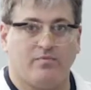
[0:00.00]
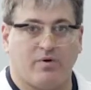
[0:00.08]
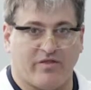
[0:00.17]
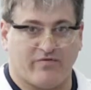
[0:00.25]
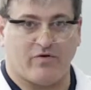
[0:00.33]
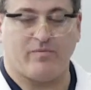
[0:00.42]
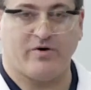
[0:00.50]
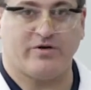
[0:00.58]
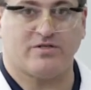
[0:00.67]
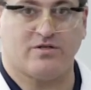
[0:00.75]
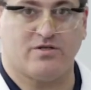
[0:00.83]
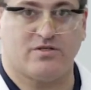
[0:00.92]
by the
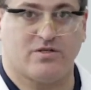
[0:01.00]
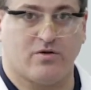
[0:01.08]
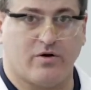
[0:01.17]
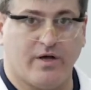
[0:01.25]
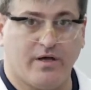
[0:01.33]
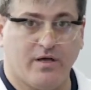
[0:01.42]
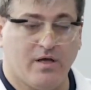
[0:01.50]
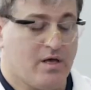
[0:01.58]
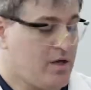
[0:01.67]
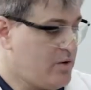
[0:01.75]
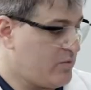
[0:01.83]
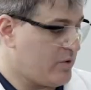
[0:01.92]
formulation of the slurry,
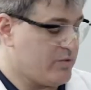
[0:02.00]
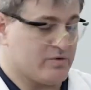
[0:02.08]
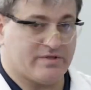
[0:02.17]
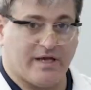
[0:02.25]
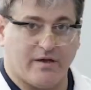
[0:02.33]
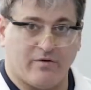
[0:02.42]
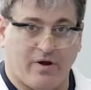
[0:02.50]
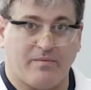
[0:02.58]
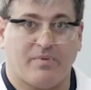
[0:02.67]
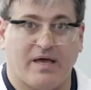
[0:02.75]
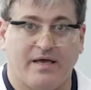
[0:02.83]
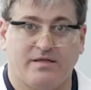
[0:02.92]
We will take
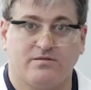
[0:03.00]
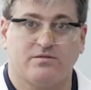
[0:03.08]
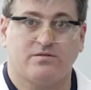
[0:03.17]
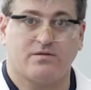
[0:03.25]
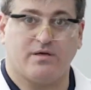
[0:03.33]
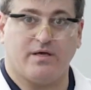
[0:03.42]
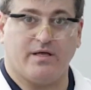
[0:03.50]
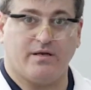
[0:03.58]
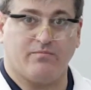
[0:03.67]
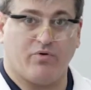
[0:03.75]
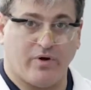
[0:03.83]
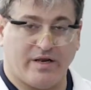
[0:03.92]
great pains
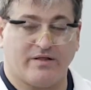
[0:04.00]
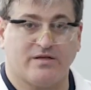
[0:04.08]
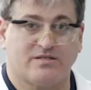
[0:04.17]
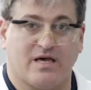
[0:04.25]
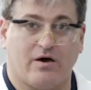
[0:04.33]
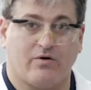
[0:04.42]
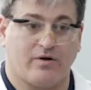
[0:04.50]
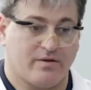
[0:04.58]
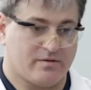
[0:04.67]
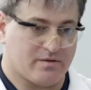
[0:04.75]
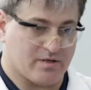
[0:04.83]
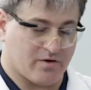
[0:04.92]
in pointing this out,
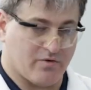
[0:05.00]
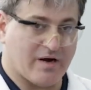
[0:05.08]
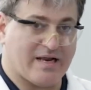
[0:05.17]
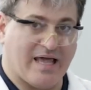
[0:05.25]
the correct